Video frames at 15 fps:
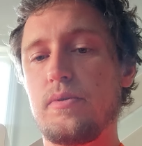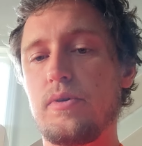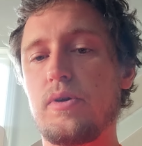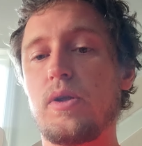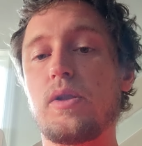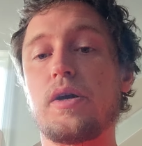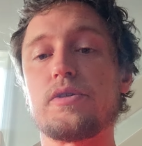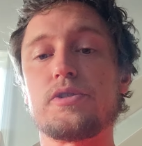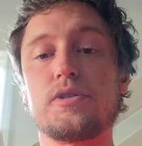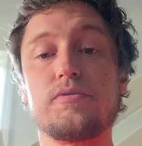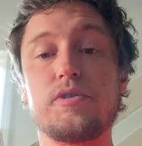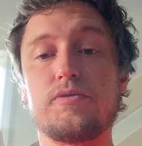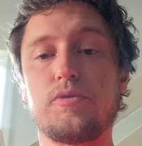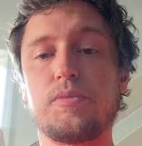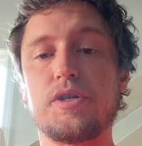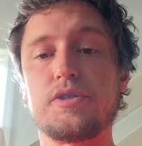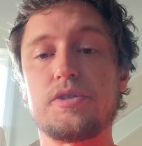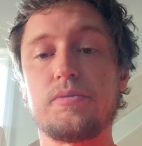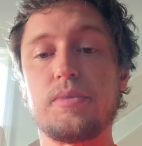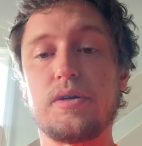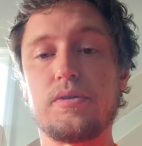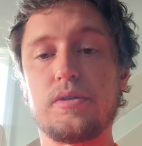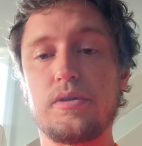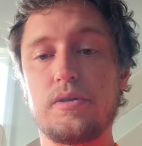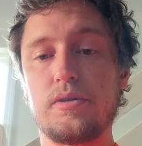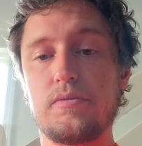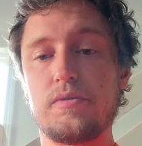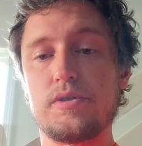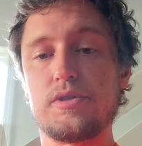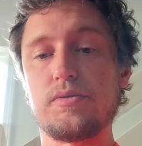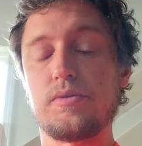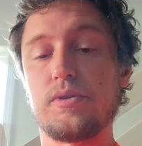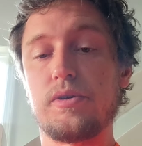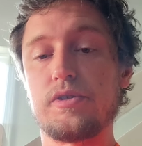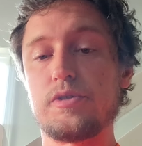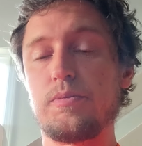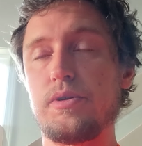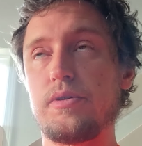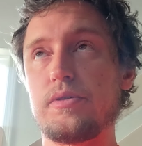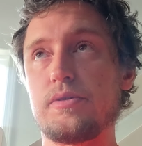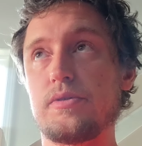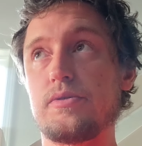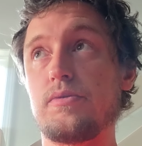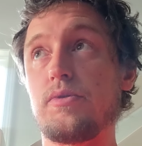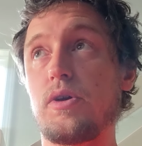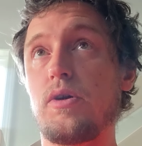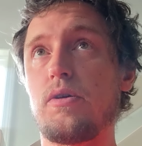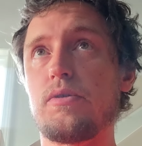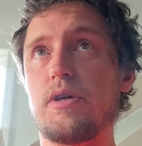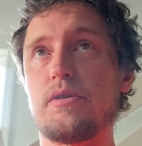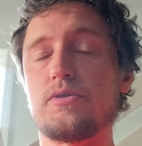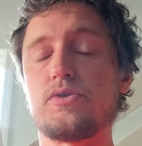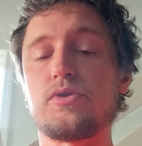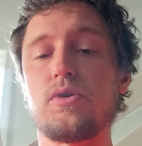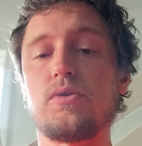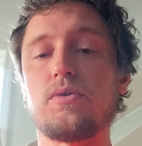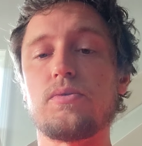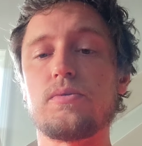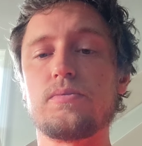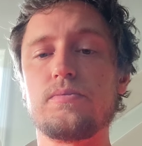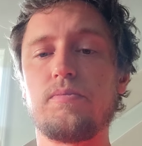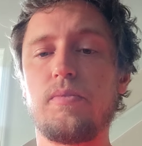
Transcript: collection of information about the individual and their experiences, you can call that a soul.